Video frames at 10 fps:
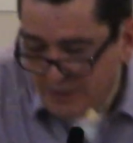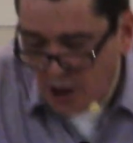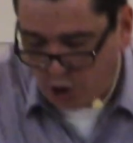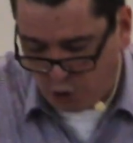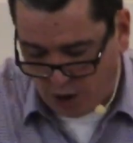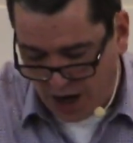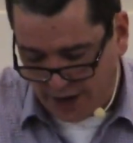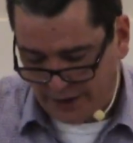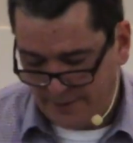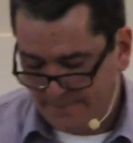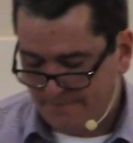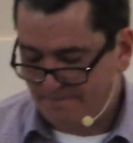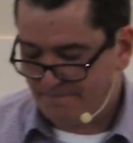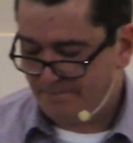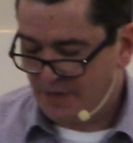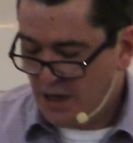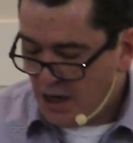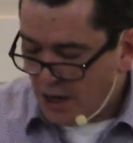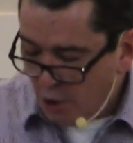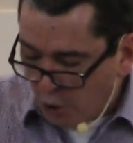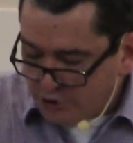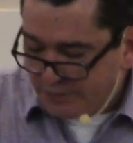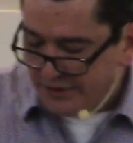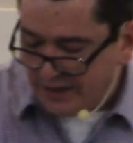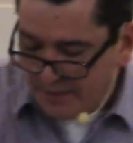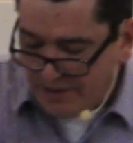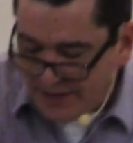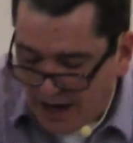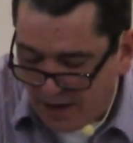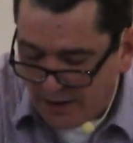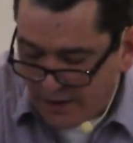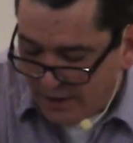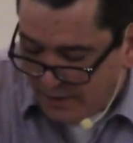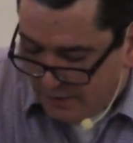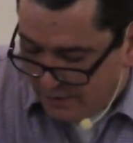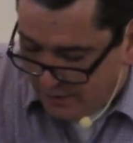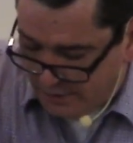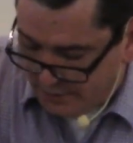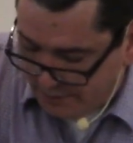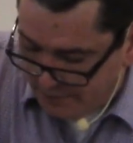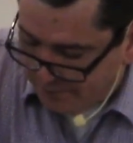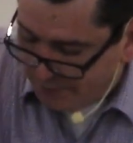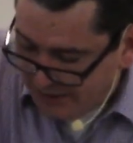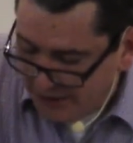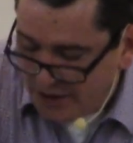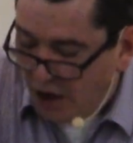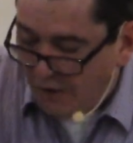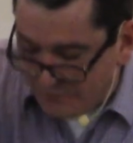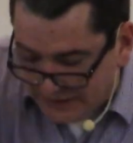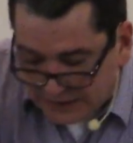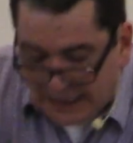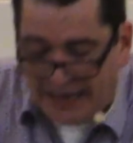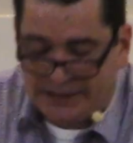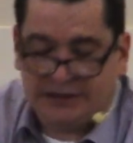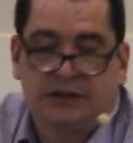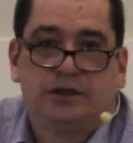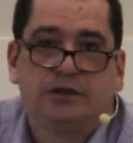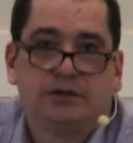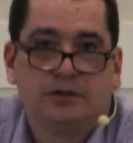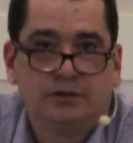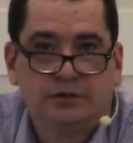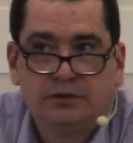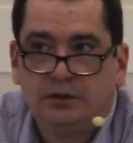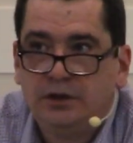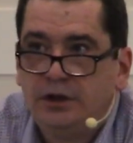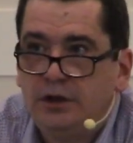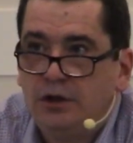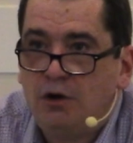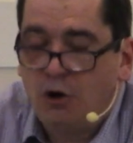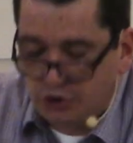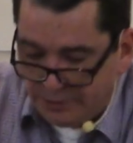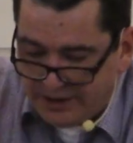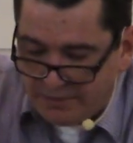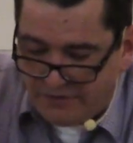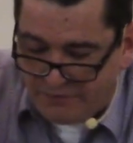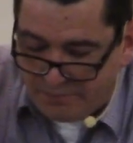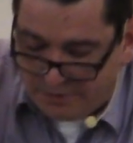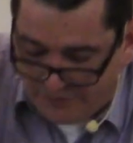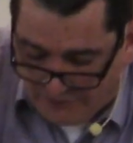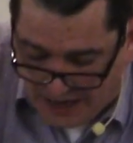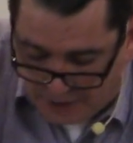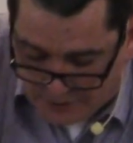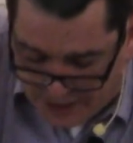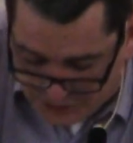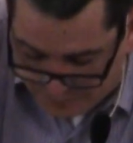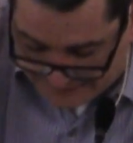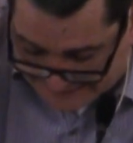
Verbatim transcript: be our cry. And ultimately, they may not be of the elect. Ultimately, they may, may be found not to be